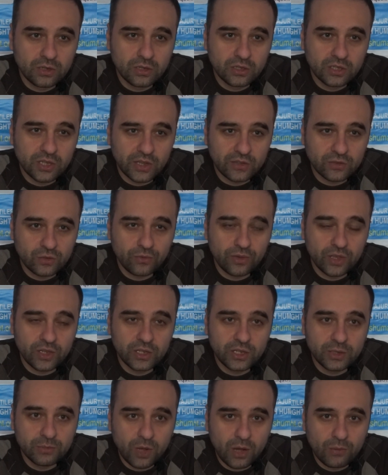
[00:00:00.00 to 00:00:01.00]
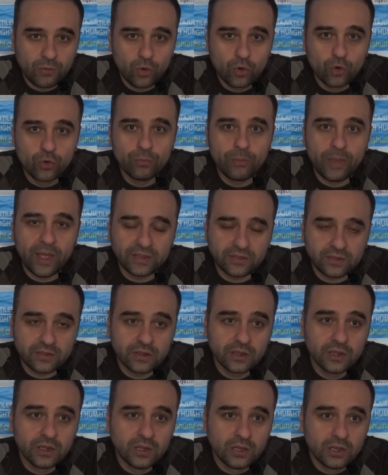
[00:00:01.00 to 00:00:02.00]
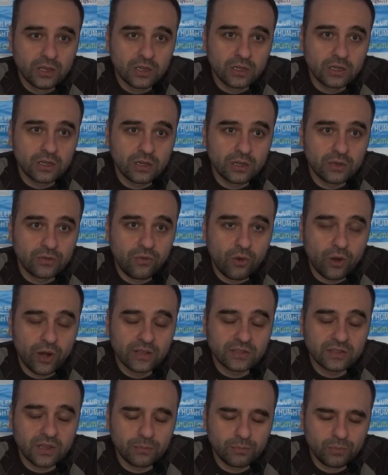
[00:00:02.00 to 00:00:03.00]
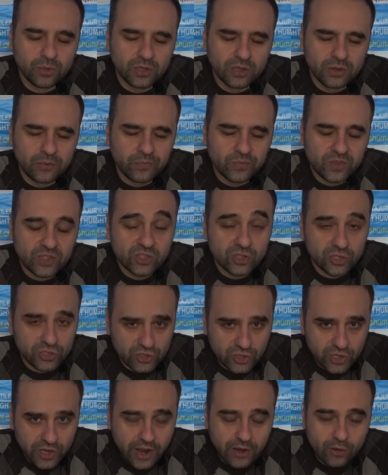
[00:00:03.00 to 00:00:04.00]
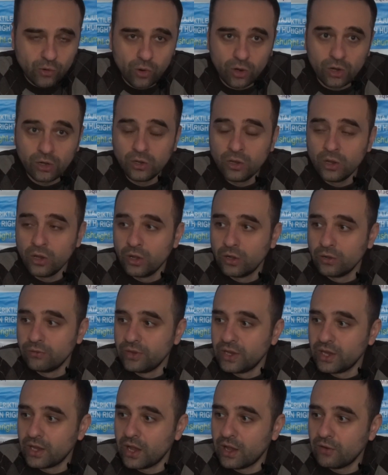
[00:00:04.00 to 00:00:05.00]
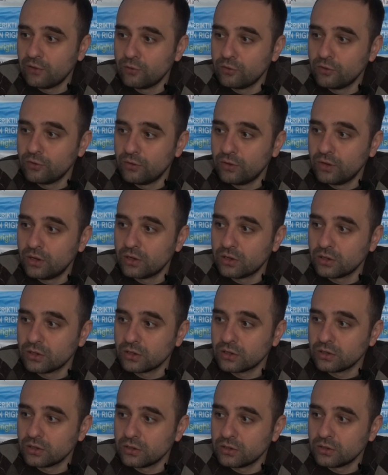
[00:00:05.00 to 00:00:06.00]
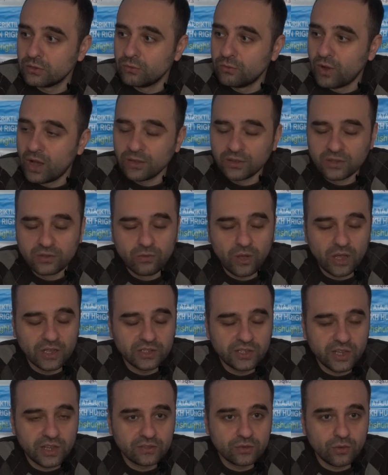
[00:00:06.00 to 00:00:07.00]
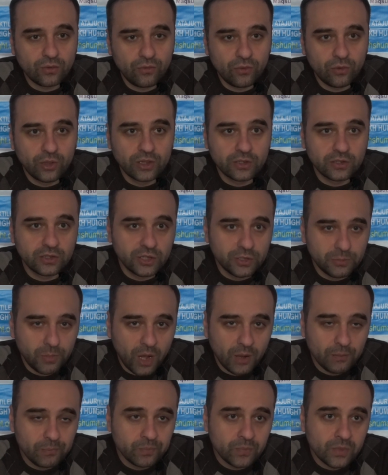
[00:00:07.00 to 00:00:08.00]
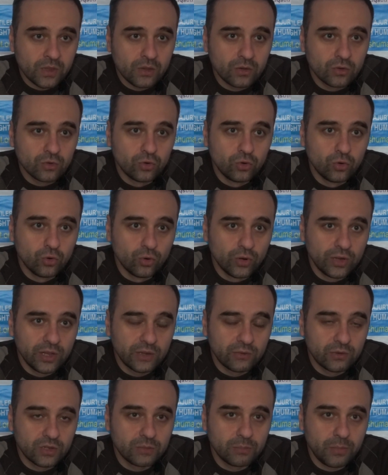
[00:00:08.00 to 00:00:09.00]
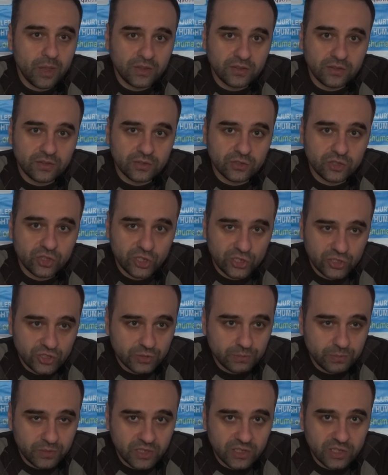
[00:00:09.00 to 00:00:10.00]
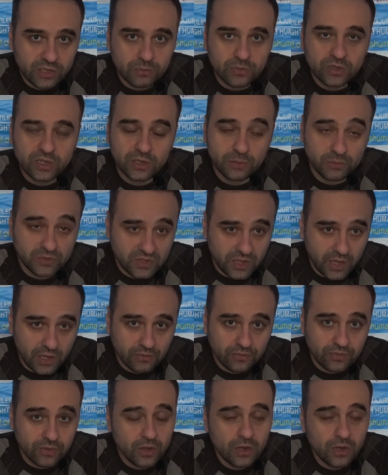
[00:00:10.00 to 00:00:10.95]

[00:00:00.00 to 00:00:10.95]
case of an imam who met, for example, Chen Chiango. We have one case of an imam who even met Xi Jinping himself.